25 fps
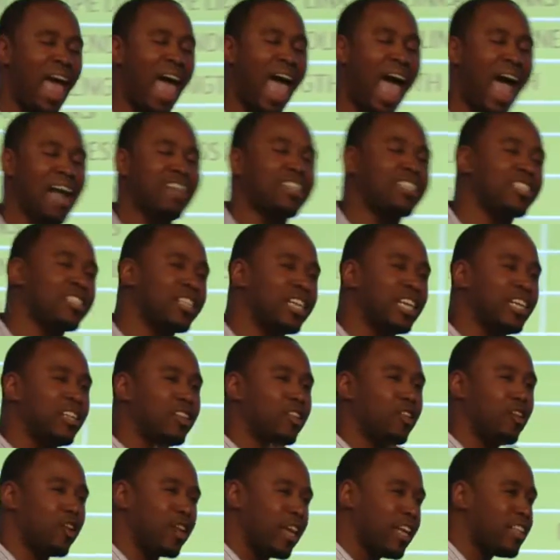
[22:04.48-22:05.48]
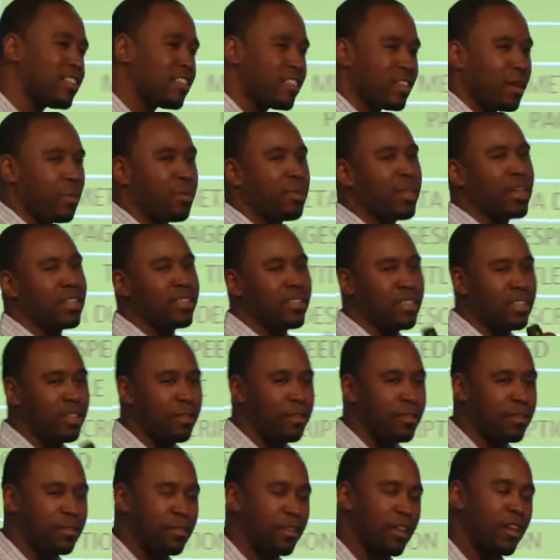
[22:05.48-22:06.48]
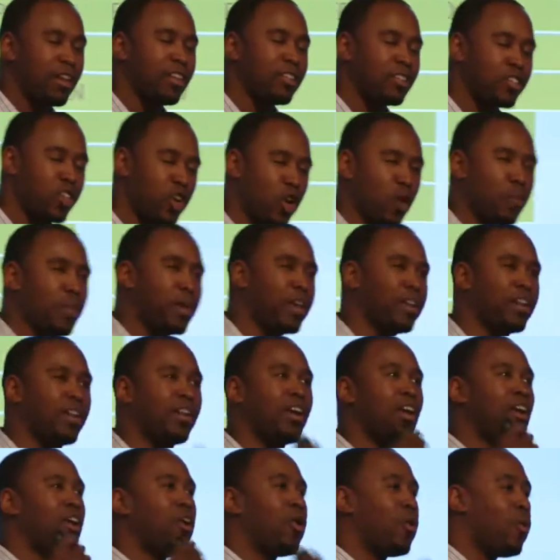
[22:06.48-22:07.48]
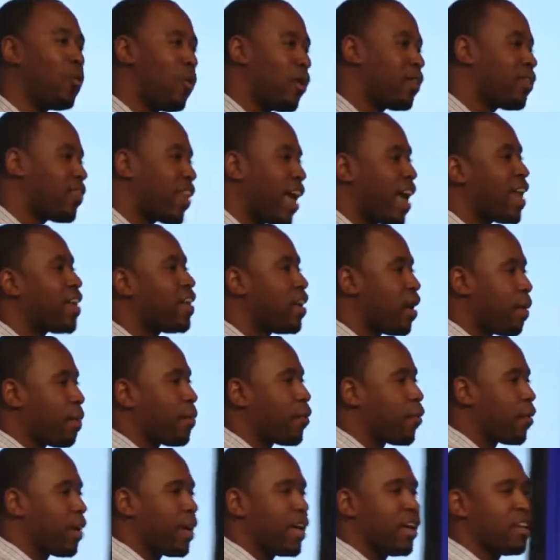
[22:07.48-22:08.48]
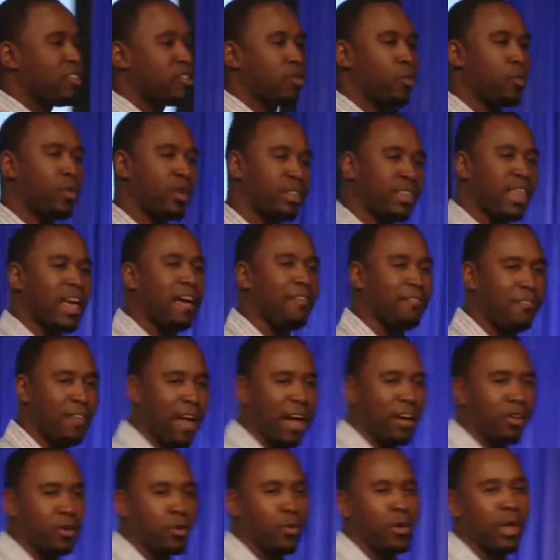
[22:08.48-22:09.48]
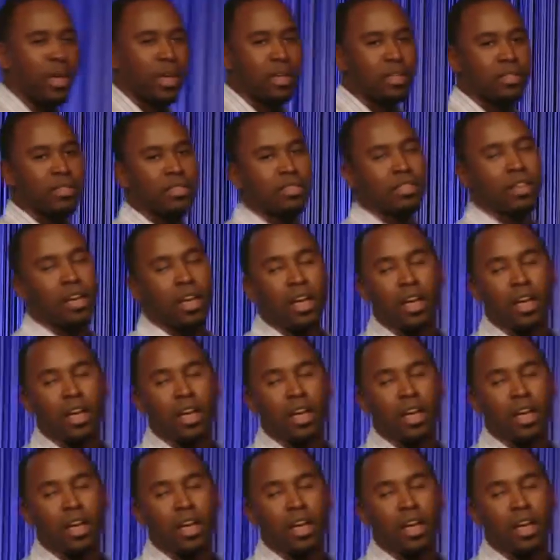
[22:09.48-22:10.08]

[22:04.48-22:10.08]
actually look at something to determine what that number is or what that value is.